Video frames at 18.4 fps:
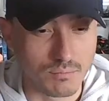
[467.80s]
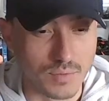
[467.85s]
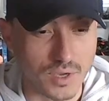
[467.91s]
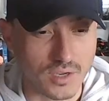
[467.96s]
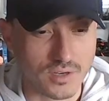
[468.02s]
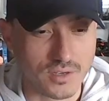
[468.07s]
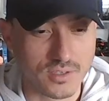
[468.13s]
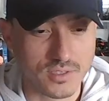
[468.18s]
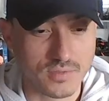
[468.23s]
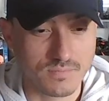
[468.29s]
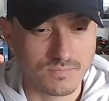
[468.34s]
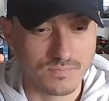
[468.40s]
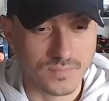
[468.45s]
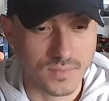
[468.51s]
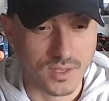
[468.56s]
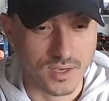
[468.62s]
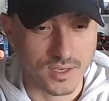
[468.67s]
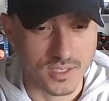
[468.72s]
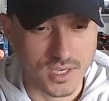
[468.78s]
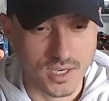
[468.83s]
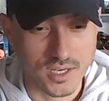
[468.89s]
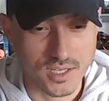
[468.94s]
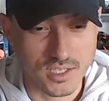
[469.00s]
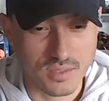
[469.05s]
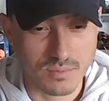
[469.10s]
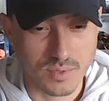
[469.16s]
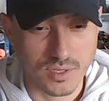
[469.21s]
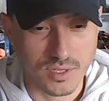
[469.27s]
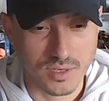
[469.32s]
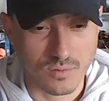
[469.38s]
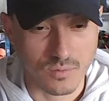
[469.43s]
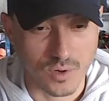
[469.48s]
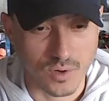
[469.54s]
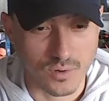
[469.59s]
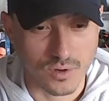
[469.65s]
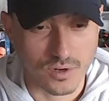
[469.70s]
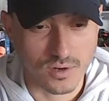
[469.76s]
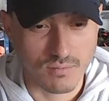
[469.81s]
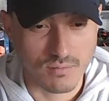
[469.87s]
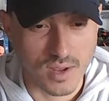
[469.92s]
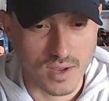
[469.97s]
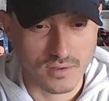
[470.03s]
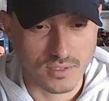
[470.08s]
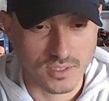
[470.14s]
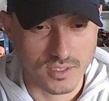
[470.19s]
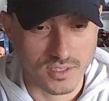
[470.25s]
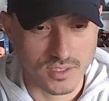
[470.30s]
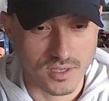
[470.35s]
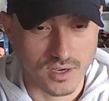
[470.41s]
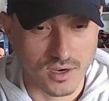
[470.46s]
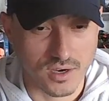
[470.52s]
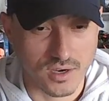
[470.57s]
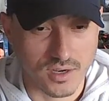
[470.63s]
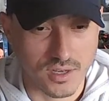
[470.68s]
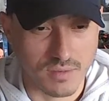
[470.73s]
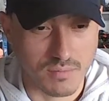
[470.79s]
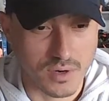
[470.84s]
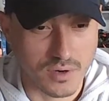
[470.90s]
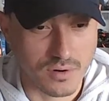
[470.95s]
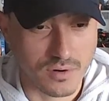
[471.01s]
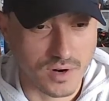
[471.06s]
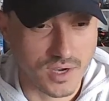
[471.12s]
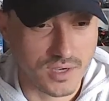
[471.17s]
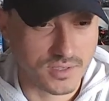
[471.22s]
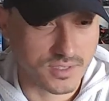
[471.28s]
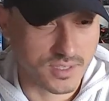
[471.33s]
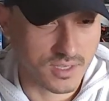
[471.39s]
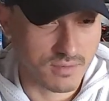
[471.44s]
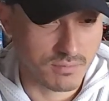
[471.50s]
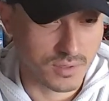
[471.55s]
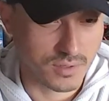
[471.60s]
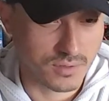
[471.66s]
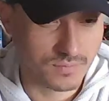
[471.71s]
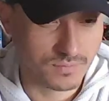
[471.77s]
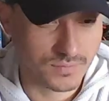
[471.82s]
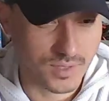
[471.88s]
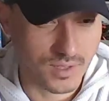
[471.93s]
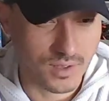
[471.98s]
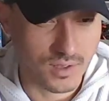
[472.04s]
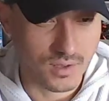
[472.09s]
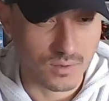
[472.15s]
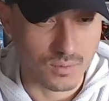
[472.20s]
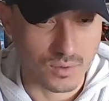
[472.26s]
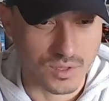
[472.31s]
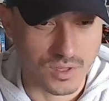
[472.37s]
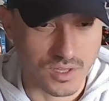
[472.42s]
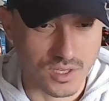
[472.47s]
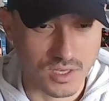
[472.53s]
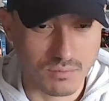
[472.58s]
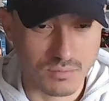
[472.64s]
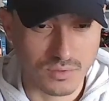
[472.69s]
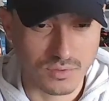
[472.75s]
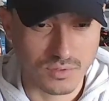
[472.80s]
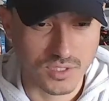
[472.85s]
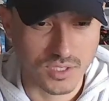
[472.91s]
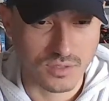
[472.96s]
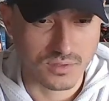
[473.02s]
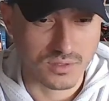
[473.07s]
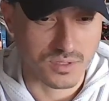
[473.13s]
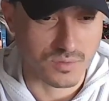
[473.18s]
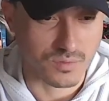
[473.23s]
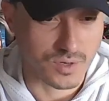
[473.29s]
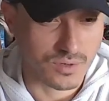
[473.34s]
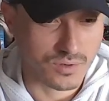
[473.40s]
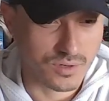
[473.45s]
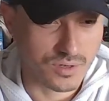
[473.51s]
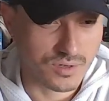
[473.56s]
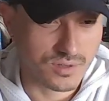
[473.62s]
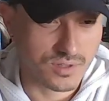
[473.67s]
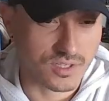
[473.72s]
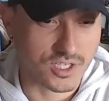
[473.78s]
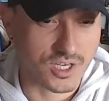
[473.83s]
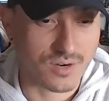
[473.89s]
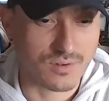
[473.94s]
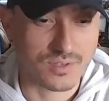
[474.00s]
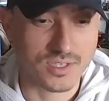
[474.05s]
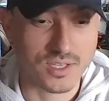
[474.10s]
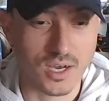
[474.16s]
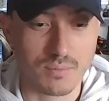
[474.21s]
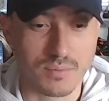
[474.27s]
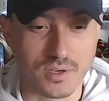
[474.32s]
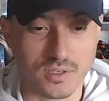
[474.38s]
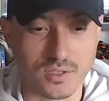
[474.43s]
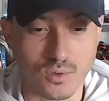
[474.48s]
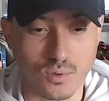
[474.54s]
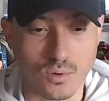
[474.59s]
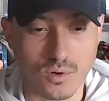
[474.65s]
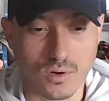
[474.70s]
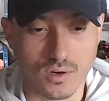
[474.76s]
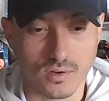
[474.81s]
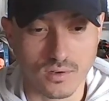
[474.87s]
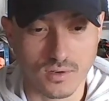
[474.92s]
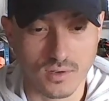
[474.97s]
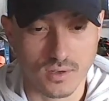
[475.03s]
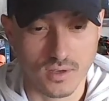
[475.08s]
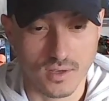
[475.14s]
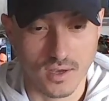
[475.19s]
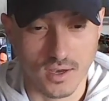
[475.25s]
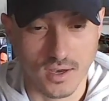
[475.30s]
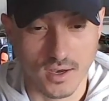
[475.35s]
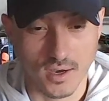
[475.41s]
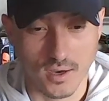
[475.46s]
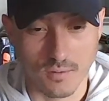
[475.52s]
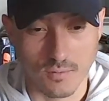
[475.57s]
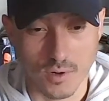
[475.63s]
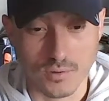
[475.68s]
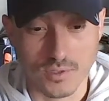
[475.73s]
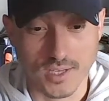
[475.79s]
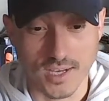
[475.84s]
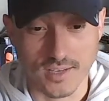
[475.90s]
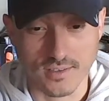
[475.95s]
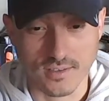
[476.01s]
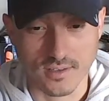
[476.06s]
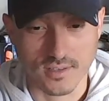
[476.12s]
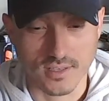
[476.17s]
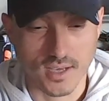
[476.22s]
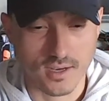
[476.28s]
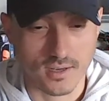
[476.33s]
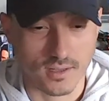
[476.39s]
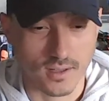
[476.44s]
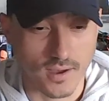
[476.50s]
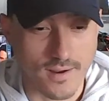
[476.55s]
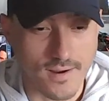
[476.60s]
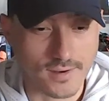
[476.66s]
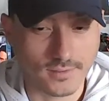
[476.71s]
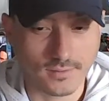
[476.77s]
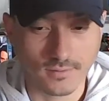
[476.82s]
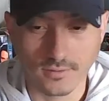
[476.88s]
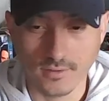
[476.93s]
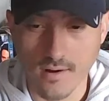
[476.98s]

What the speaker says: Mechanism, a tiny spinning rotor mounted on a motorized gimbal. When the gimbal tilts the rotor, the gyroscopic torque rotates the satellite.